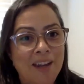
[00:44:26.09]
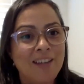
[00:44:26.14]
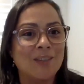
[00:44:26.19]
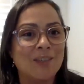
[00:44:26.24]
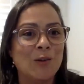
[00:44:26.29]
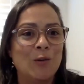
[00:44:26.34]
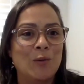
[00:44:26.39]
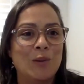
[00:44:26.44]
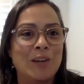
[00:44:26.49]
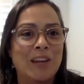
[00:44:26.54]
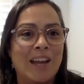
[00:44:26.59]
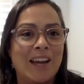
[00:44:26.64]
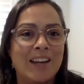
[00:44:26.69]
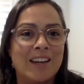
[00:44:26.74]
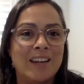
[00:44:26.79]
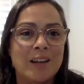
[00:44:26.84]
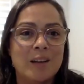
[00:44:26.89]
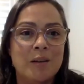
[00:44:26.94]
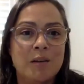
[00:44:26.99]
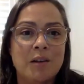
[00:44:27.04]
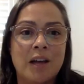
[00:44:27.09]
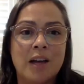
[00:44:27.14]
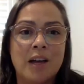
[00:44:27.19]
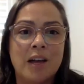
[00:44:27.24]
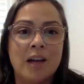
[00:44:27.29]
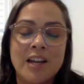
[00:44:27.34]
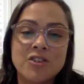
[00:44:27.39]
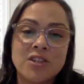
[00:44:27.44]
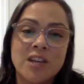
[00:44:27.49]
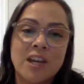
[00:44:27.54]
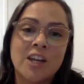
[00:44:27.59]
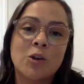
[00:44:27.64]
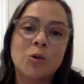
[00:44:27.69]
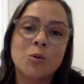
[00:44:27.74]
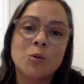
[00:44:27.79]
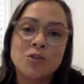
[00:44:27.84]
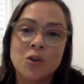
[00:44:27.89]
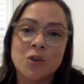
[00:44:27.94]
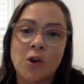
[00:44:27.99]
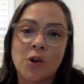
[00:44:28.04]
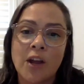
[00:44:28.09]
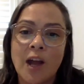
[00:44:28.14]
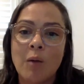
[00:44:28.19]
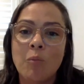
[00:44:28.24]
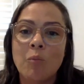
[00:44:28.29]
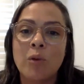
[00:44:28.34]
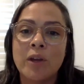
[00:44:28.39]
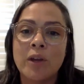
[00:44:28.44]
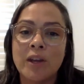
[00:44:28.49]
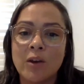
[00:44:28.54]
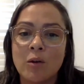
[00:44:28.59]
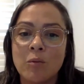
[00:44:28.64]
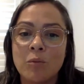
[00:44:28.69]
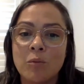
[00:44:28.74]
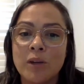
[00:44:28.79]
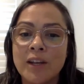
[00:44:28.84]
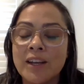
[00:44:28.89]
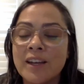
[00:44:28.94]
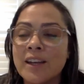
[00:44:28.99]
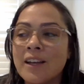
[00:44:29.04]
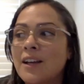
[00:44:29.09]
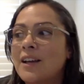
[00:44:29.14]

So we had a agitator who was turning up week on week,